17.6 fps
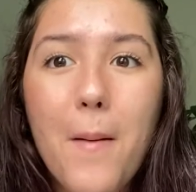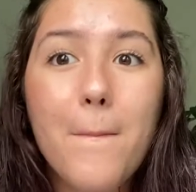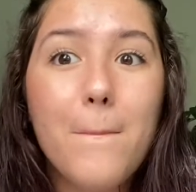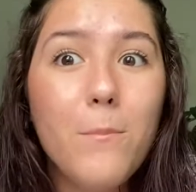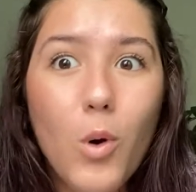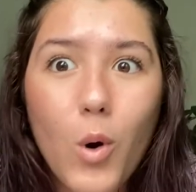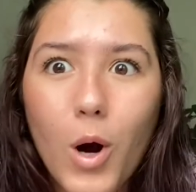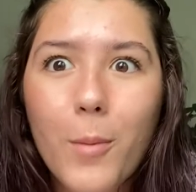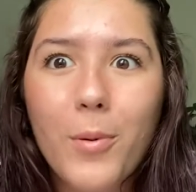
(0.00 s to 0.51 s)

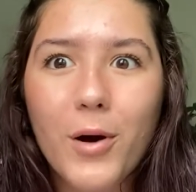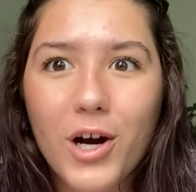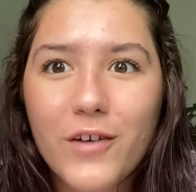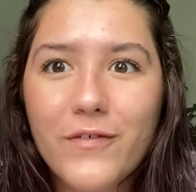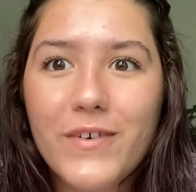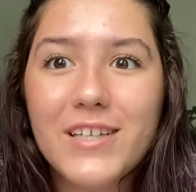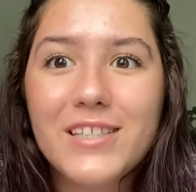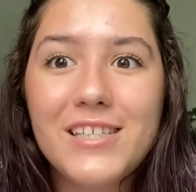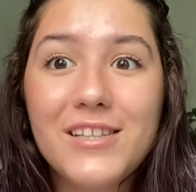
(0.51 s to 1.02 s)
more
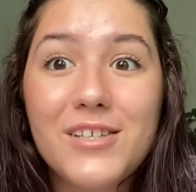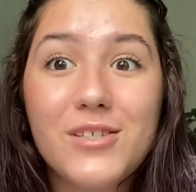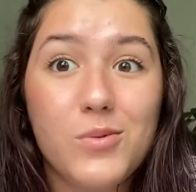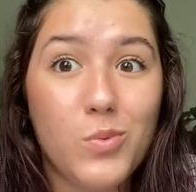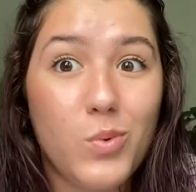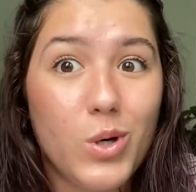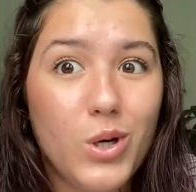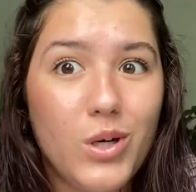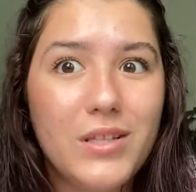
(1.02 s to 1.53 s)
perfect in this
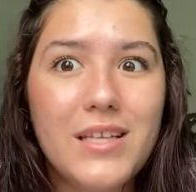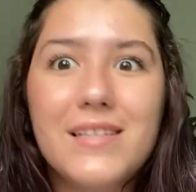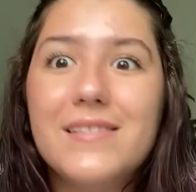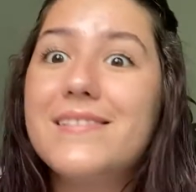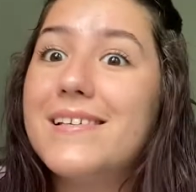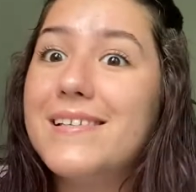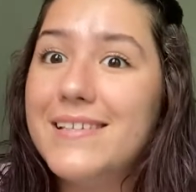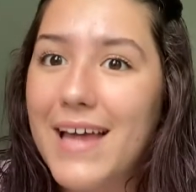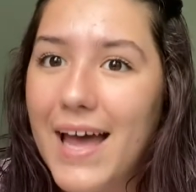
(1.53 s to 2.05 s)
world than
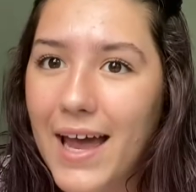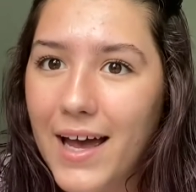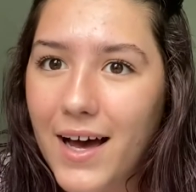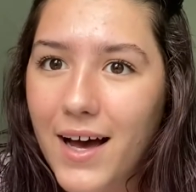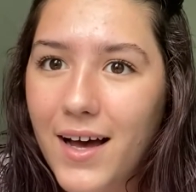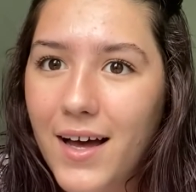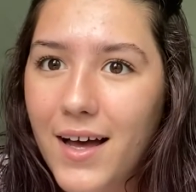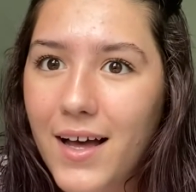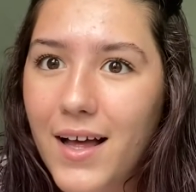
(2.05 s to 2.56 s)

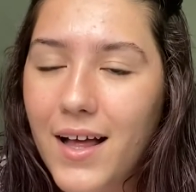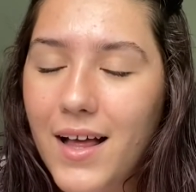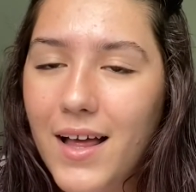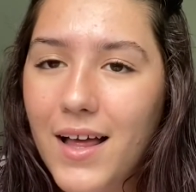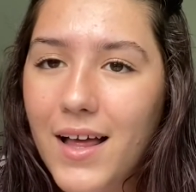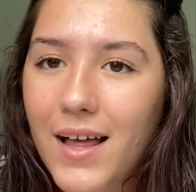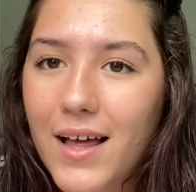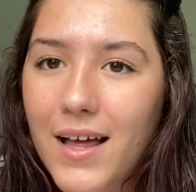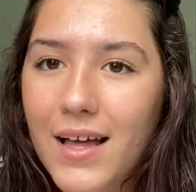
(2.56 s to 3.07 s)
Zendaya?
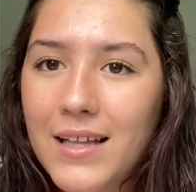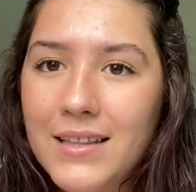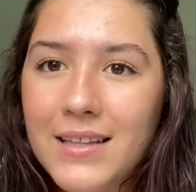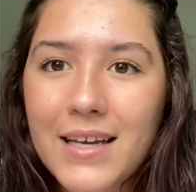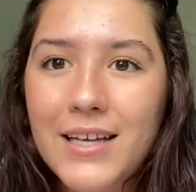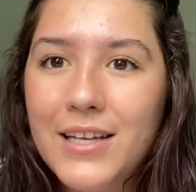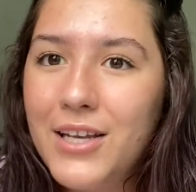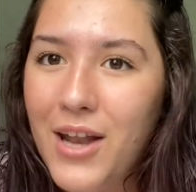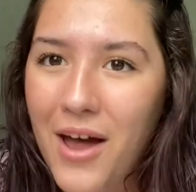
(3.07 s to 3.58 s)

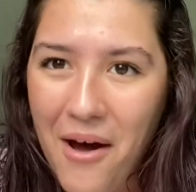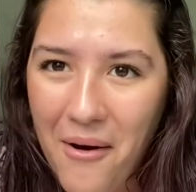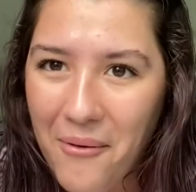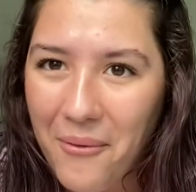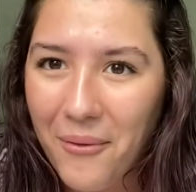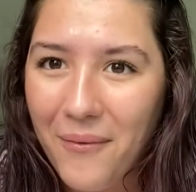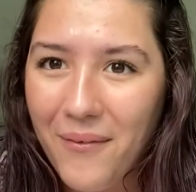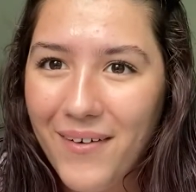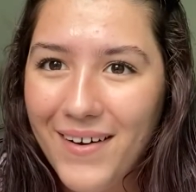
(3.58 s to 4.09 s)
Like,
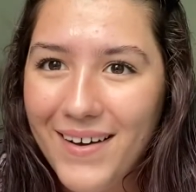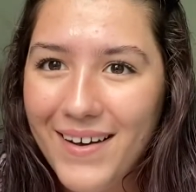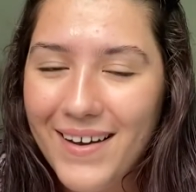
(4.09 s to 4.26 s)
no.